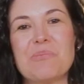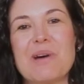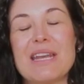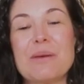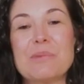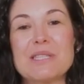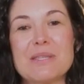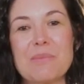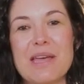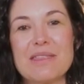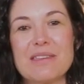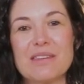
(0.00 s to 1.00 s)
My name is
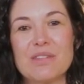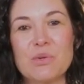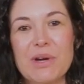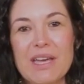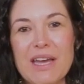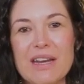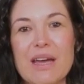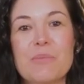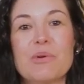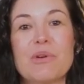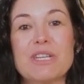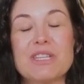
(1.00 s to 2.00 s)
Samantha DeToy and
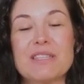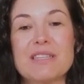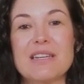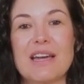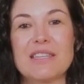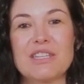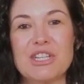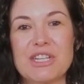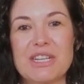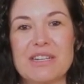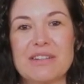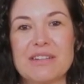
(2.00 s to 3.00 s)
I'm a registered
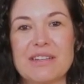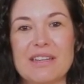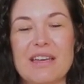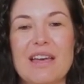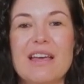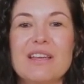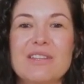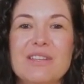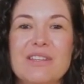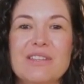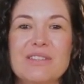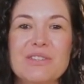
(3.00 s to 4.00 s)
dietitian.
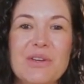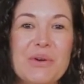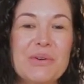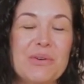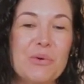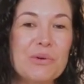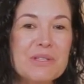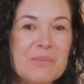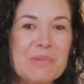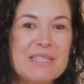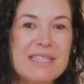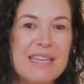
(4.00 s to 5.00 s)
So
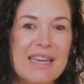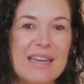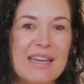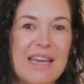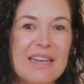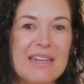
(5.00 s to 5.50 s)
autumn is here,